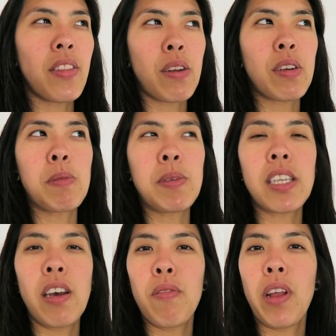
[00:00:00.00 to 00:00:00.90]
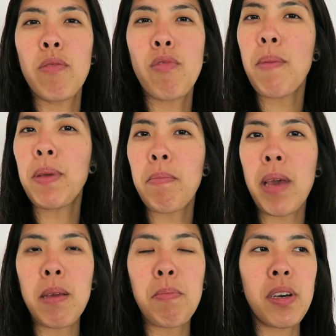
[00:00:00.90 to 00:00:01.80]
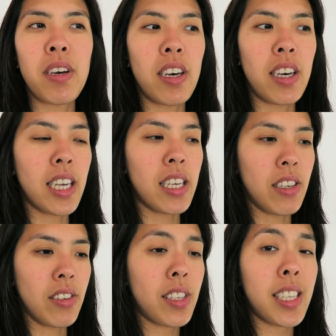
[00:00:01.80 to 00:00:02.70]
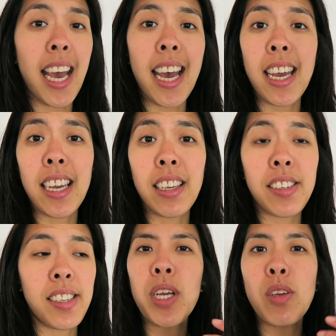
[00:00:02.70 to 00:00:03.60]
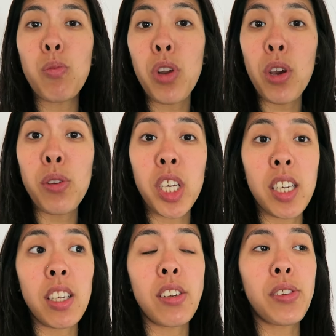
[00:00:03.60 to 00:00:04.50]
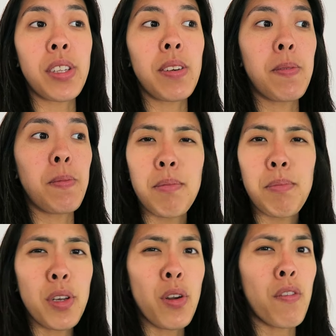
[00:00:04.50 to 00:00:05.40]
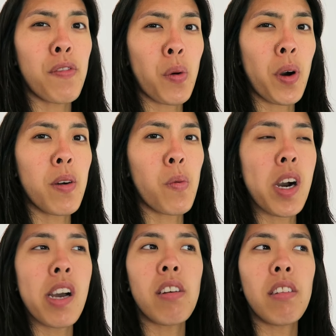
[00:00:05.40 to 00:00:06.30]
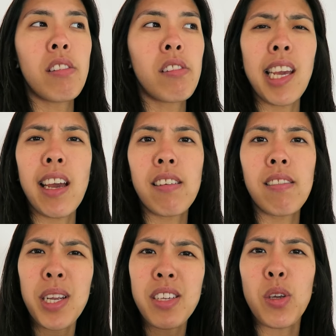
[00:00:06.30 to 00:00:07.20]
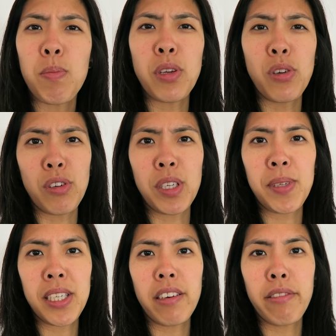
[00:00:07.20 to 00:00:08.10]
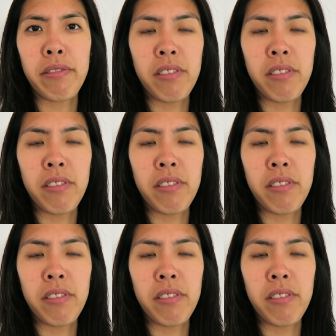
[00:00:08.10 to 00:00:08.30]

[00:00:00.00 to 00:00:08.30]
their Christmas stuff, like wrapping paper and tags, where you know you're going to use them, but not for quite a while? Yeah, where do you put your Christmas stuff?